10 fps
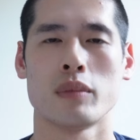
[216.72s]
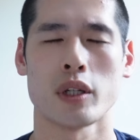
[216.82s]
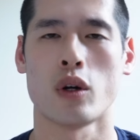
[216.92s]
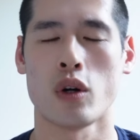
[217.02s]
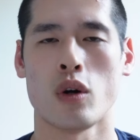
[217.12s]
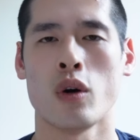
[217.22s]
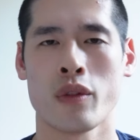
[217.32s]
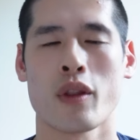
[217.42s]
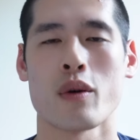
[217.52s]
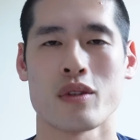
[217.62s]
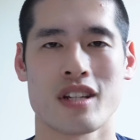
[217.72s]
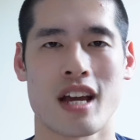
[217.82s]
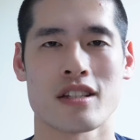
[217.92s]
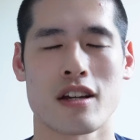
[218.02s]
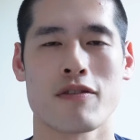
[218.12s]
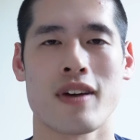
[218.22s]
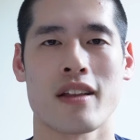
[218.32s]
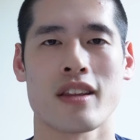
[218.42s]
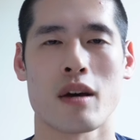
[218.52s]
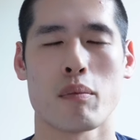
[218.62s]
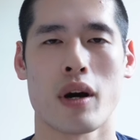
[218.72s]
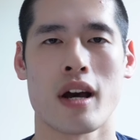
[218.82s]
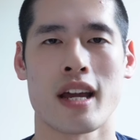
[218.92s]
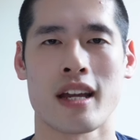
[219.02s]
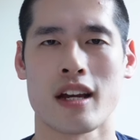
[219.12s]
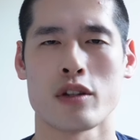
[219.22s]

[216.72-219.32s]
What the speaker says: But on those days, I found that by